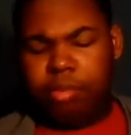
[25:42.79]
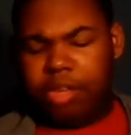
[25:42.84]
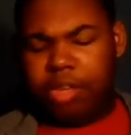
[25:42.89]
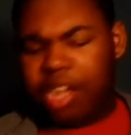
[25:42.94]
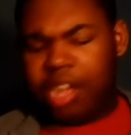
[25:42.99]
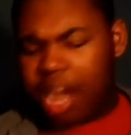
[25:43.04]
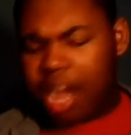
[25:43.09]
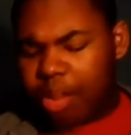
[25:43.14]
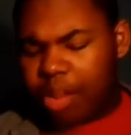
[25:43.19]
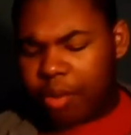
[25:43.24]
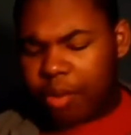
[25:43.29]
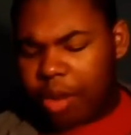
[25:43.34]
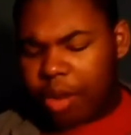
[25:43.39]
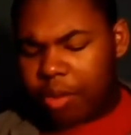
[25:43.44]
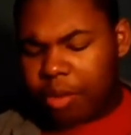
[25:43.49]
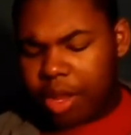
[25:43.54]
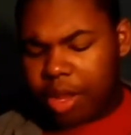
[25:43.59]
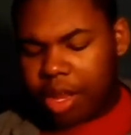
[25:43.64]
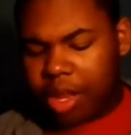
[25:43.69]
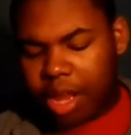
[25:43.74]
looking at the
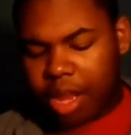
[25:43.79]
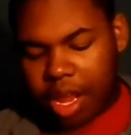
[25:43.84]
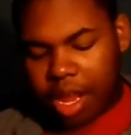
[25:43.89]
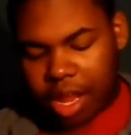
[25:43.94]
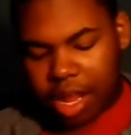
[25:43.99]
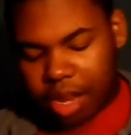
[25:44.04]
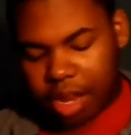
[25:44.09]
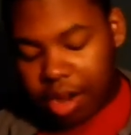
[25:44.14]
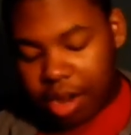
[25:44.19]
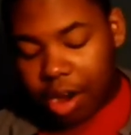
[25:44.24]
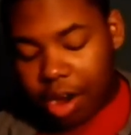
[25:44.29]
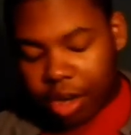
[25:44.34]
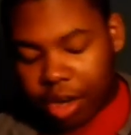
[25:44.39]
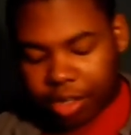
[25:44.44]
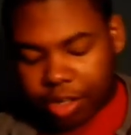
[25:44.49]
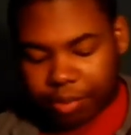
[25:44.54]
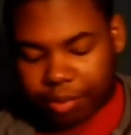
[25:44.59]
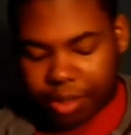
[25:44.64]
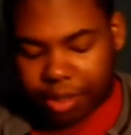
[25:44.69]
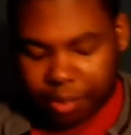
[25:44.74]
wrong one. There are
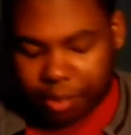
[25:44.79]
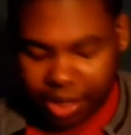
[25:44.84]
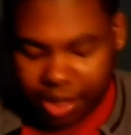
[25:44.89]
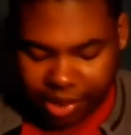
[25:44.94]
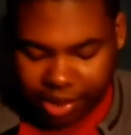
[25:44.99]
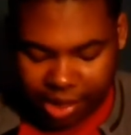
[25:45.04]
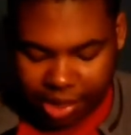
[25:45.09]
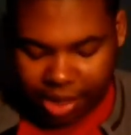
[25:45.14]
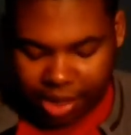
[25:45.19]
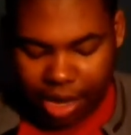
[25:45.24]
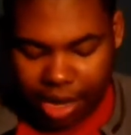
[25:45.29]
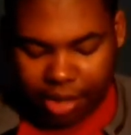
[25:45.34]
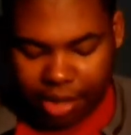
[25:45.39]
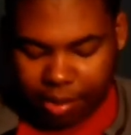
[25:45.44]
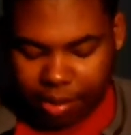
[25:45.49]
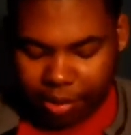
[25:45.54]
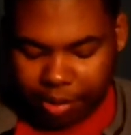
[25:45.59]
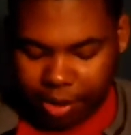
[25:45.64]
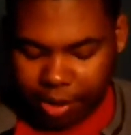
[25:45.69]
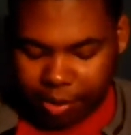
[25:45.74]
some symbolistic
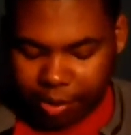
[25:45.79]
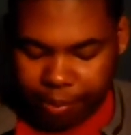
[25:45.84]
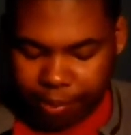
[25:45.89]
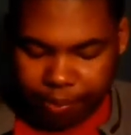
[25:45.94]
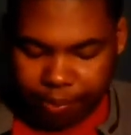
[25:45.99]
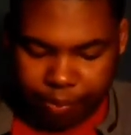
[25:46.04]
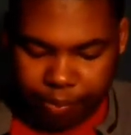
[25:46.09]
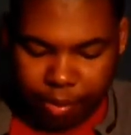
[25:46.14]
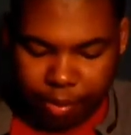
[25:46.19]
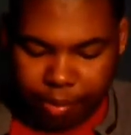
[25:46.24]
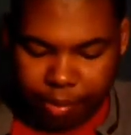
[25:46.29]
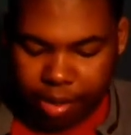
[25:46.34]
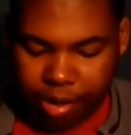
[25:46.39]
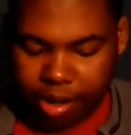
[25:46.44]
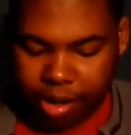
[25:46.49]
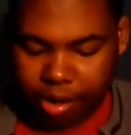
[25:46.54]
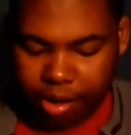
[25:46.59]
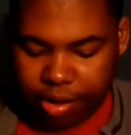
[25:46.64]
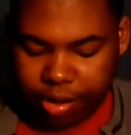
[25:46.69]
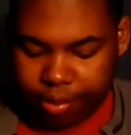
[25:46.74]
things up in here, but